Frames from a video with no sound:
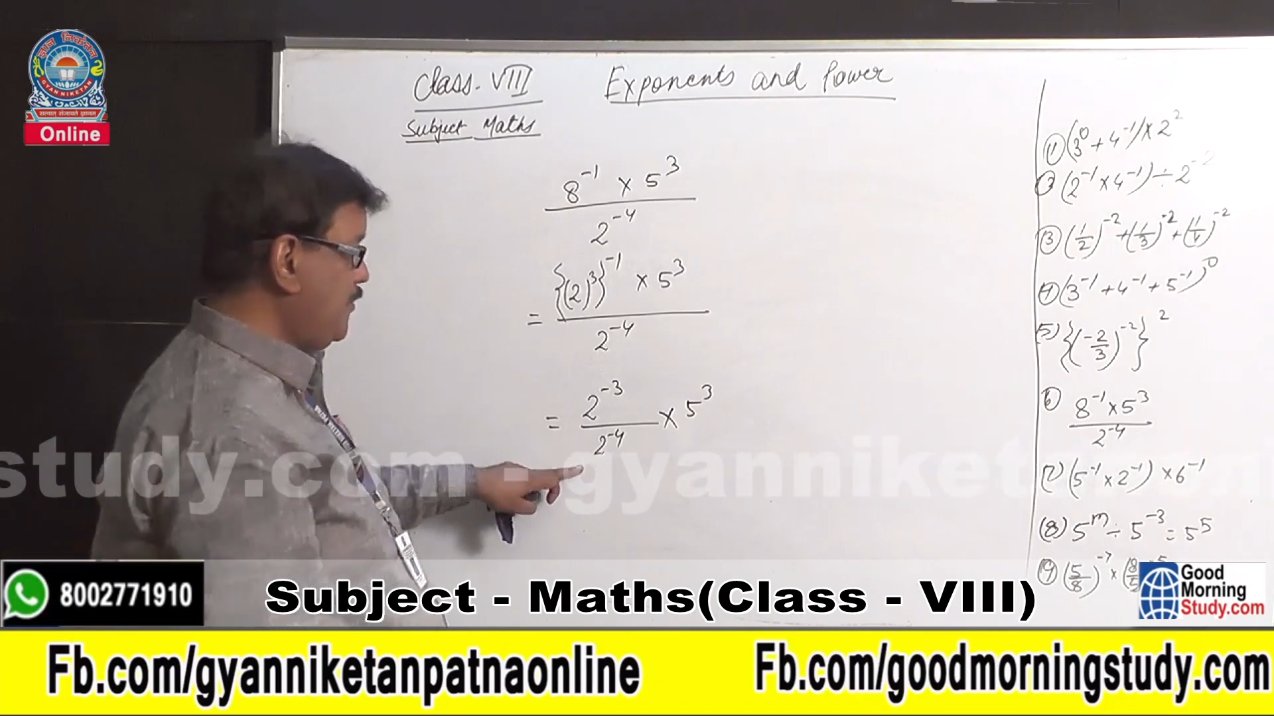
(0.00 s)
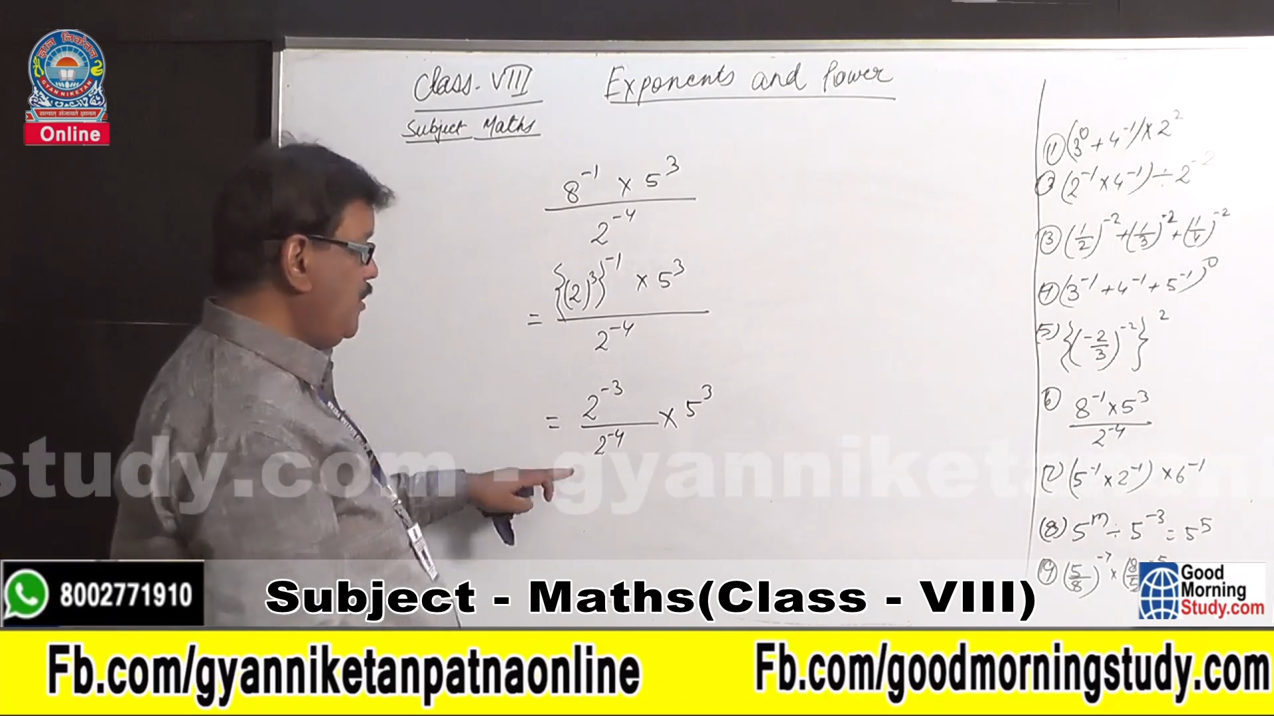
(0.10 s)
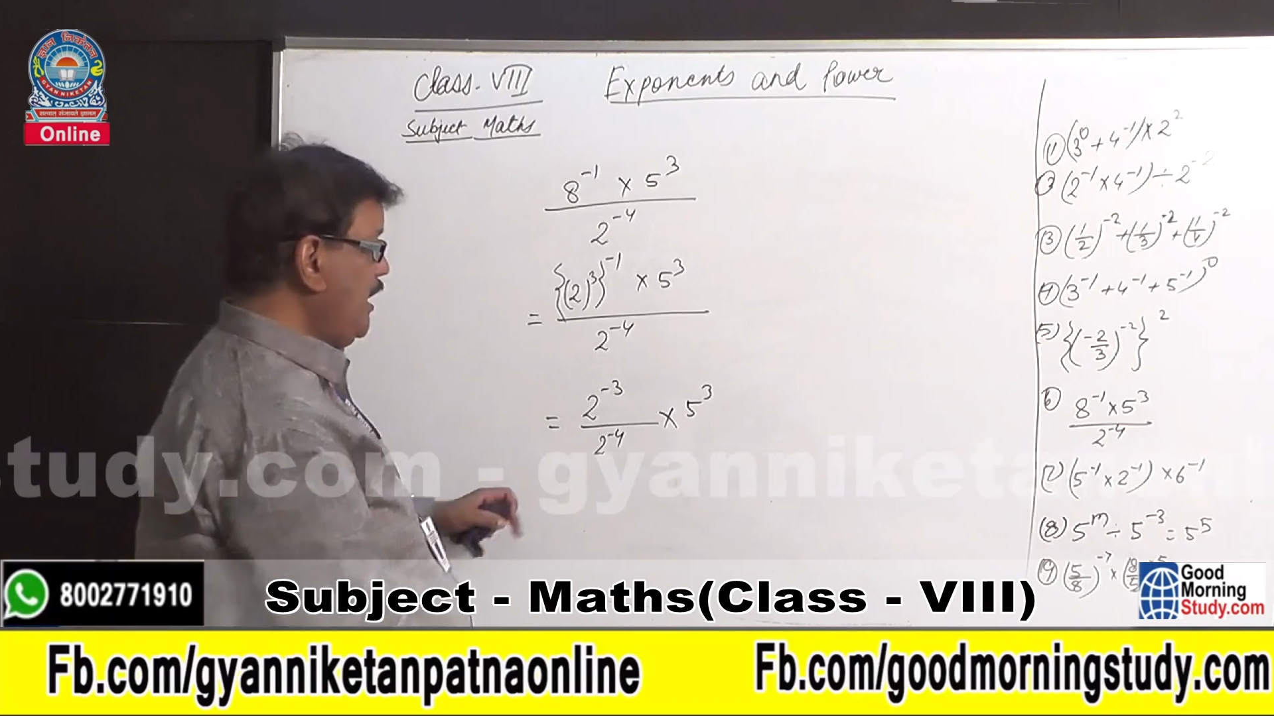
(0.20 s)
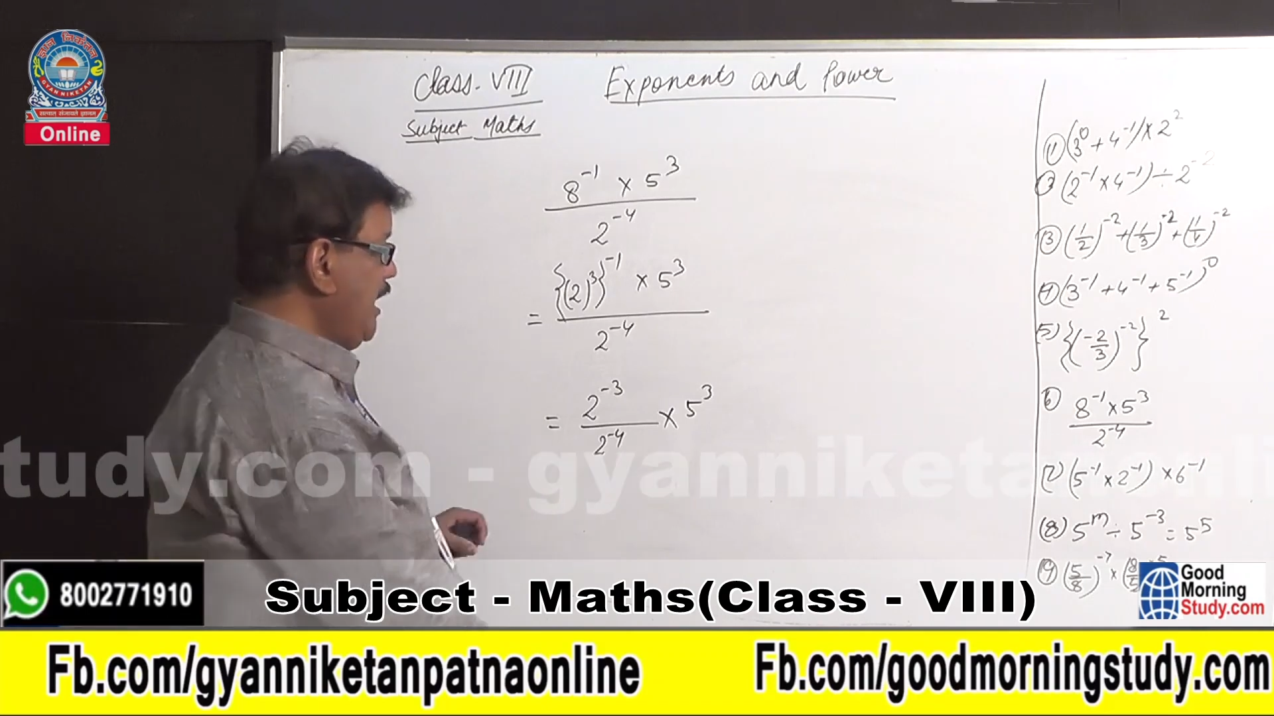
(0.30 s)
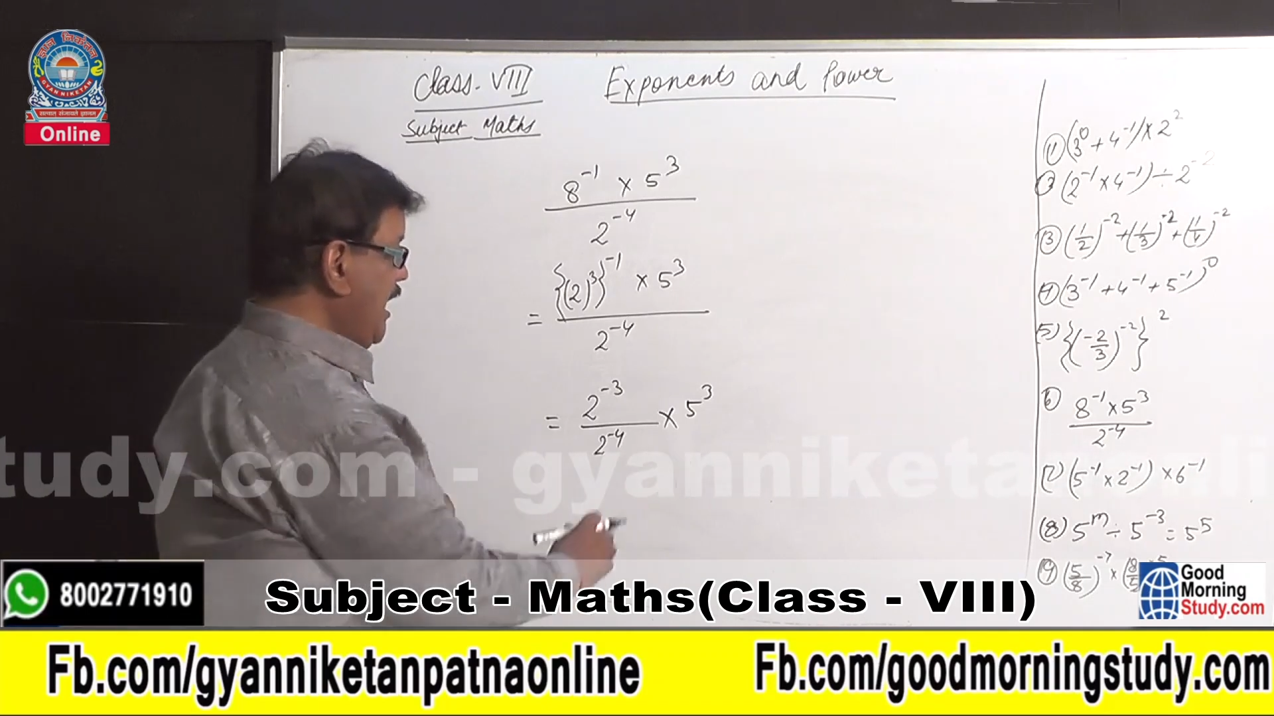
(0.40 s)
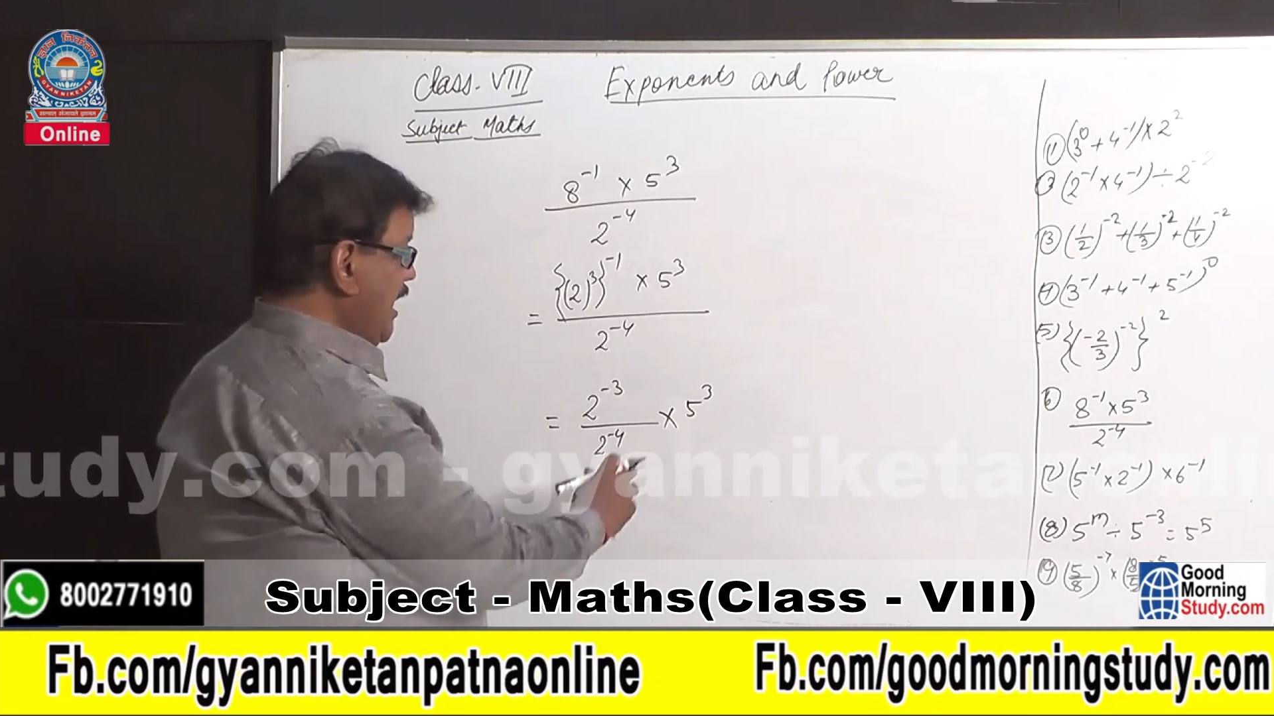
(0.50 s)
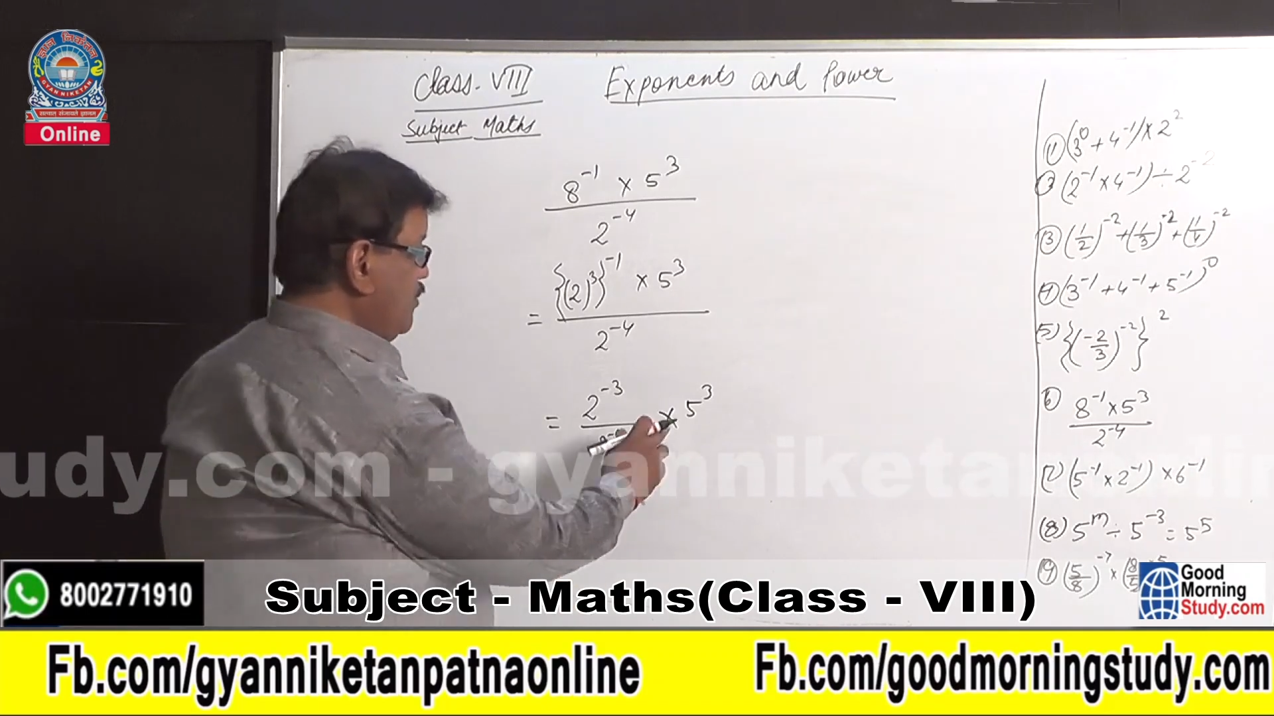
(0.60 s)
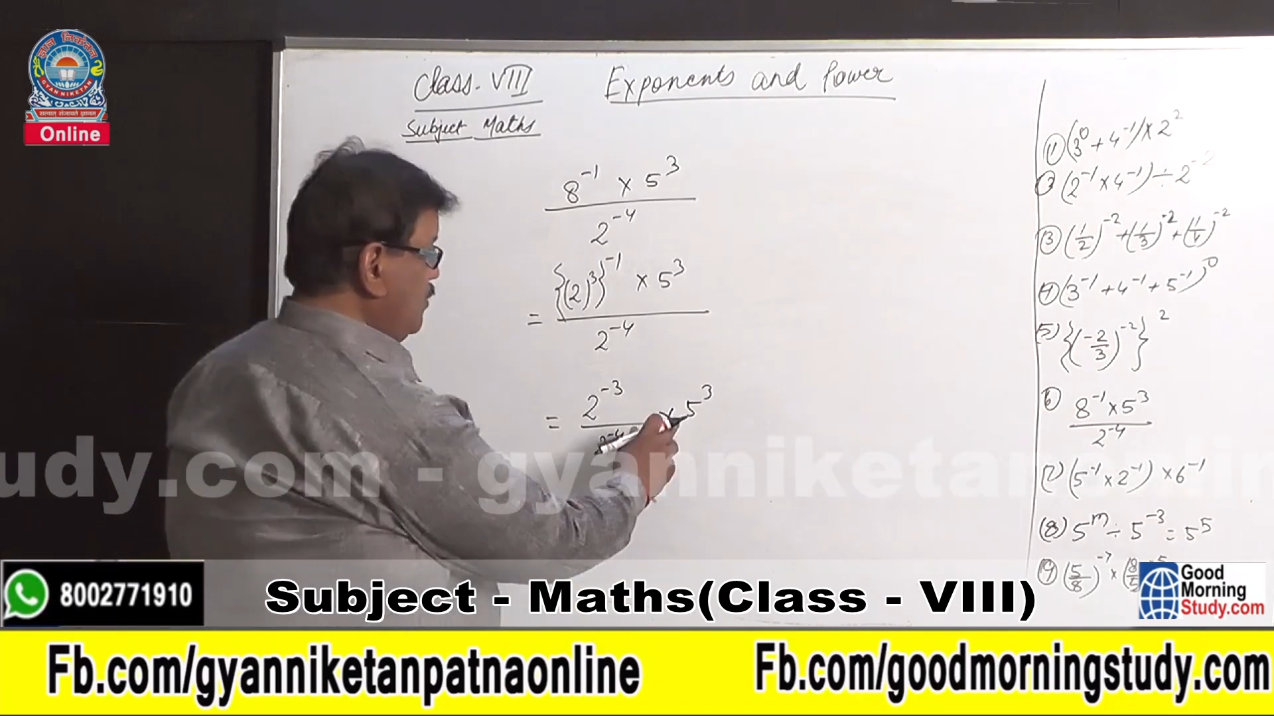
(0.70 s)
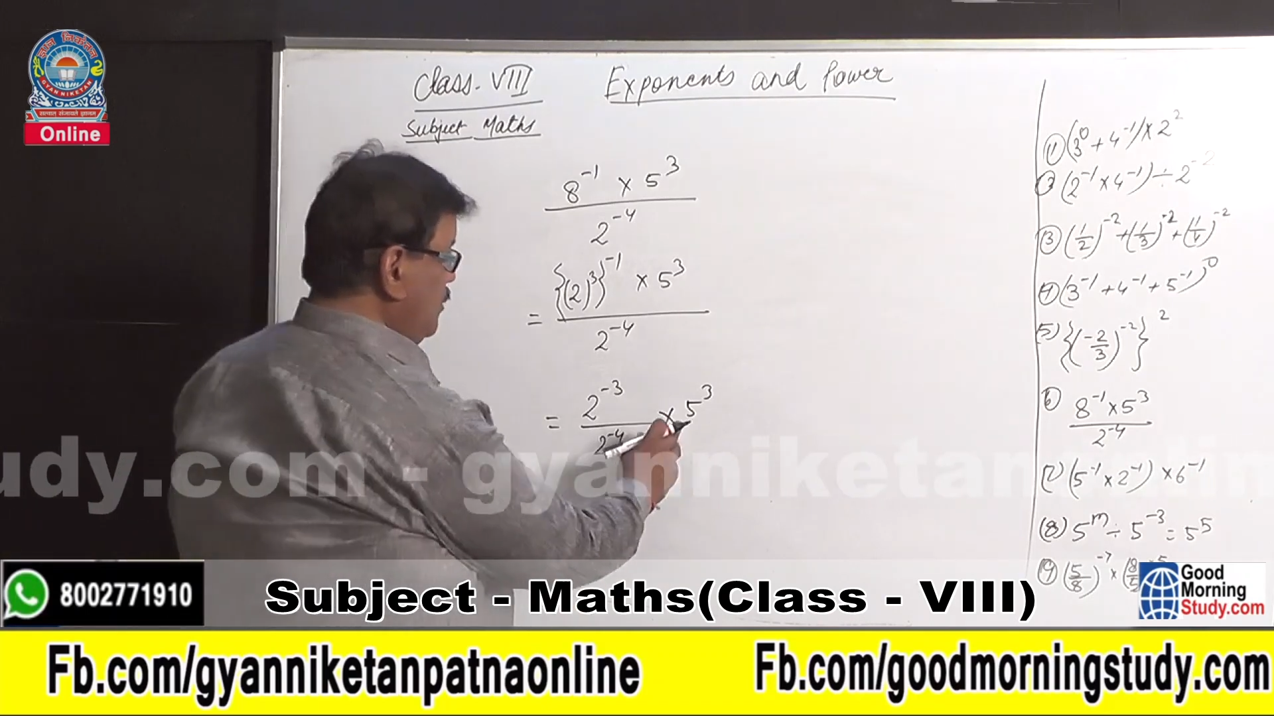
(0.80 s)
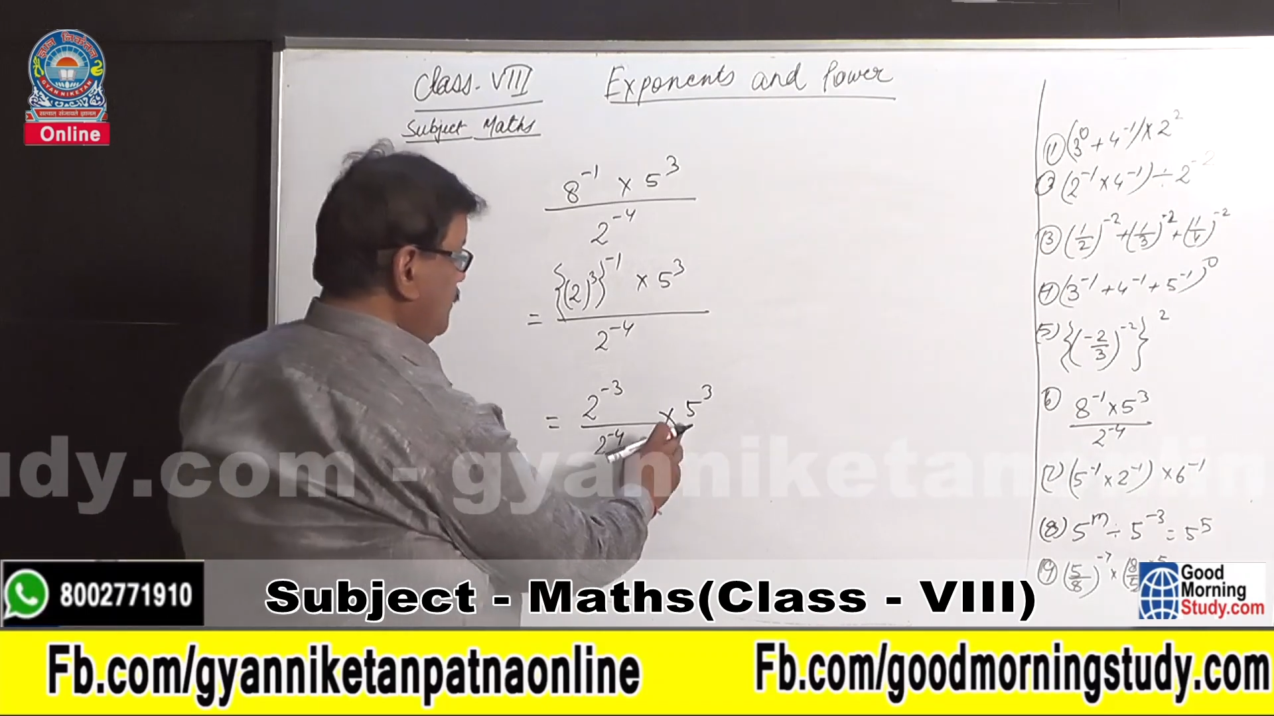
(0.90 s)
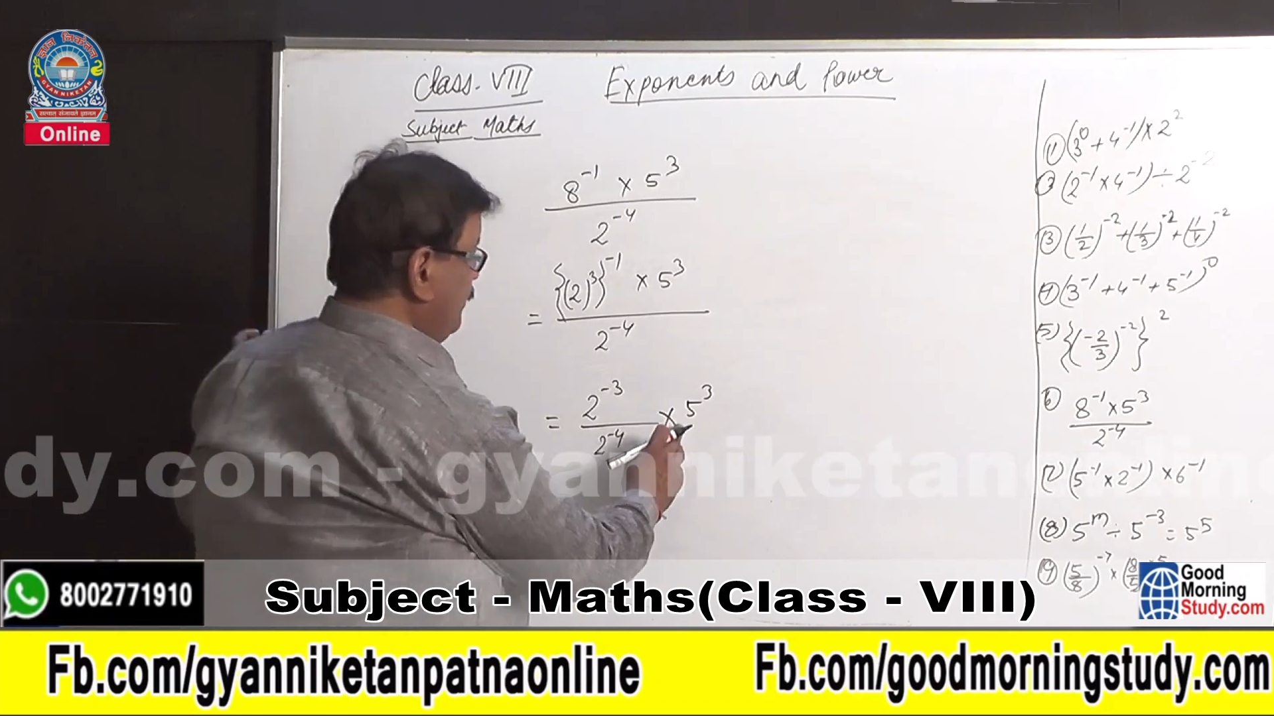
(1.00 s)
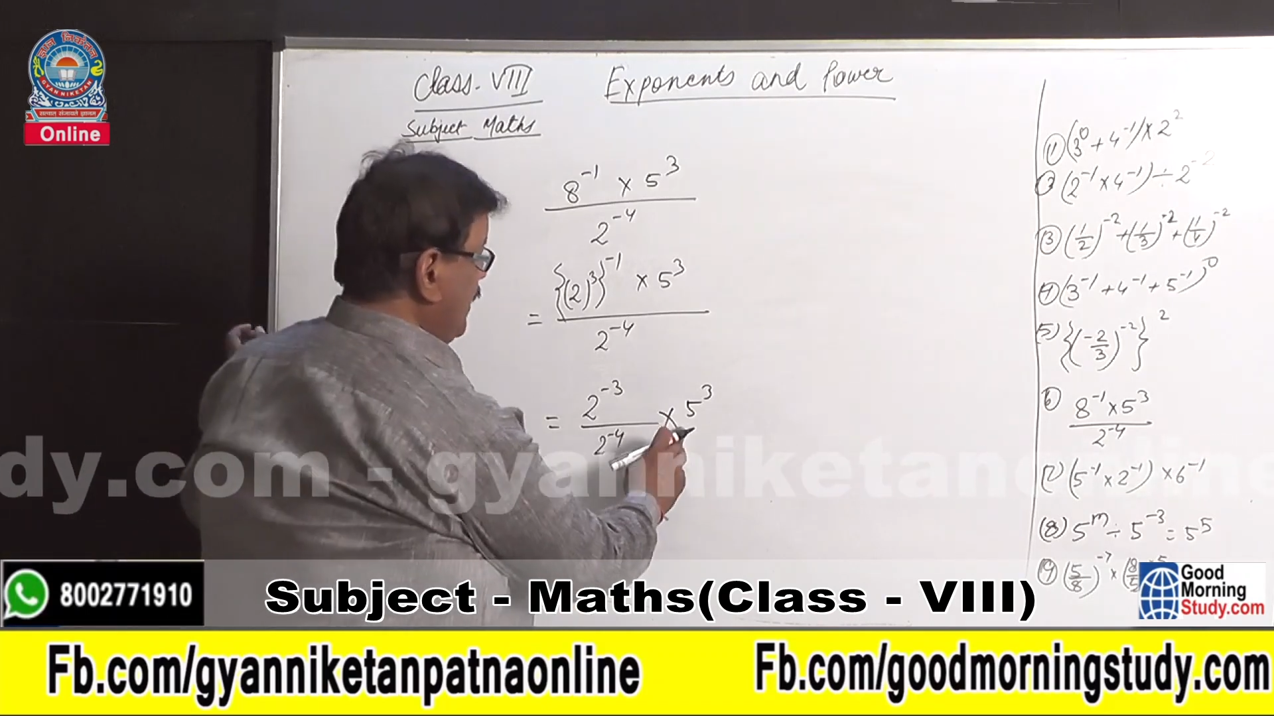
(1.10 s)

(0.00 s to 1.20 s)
4 into